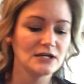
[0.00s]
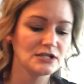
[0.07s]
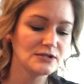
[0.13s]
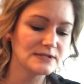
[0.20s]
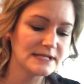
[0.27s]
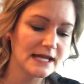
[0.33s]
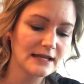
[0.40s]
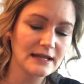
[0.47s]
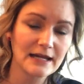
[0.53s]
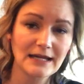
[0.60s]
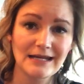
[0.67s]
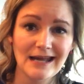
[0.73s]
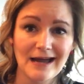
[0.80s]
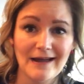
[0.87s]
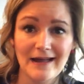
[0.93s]
So you take like a
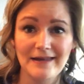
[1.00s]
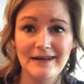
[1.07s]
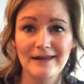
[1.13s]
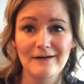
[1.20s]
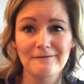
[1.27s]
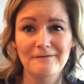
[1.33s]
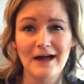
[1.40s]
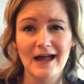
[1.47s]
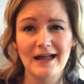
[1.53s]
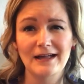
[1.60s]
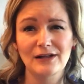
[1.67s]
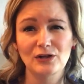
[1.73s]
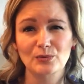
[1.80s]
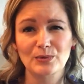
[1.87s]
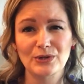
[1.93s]
nail
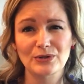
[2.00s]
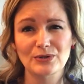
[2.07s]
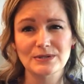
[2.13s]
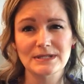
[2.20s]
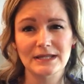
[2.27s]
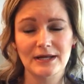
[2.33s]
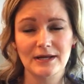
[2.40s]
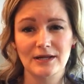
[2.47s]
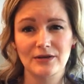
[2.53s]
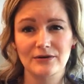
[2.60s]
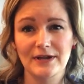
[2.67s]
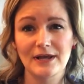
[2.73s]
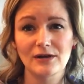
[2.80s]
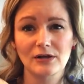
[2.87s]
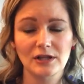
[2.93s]
file or one of those like your
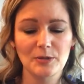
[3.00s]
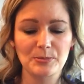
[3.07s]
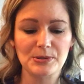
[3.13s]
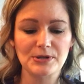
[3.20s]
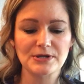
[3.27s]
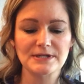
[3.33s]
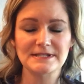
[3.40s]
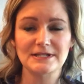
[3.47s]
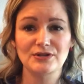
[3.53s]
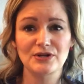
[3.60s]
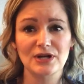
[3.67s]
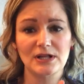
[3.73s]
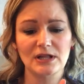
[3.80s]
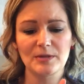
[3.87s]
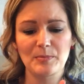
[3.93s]
nail clippers and you
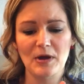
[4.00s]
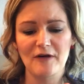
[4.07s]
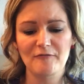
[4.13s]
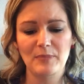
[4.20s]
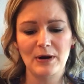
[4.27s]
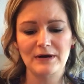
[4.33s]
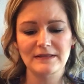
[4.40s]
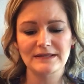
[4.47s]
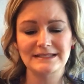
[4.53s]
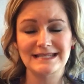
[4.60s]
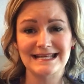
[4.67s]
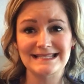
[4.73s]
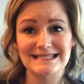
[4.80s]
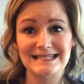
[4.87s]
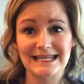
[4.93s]
can clip off part of the
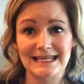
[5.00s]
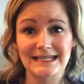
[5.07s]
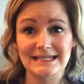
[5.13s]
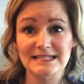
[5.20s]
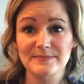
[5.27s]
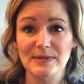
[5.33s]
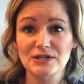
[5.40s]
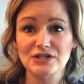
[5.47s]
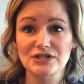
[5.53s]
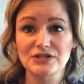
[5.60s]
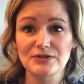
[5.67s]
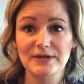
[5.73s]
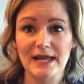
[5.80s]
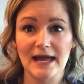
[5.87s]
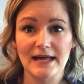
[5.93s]
dead skin as much as
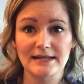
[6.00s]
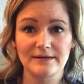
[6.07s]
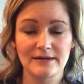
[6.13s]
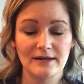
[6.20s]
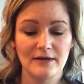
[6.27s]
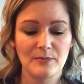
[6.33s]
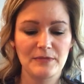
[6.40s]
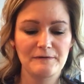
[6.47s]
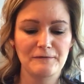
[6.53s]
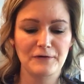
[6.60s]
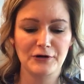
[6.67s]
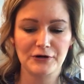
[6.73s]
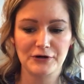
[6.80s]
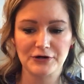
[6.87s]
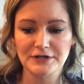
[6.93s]
you can before
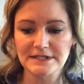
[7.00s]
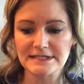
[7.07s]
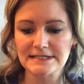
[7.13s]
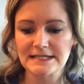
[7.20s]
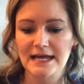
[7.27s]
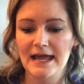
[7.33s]
it hurts.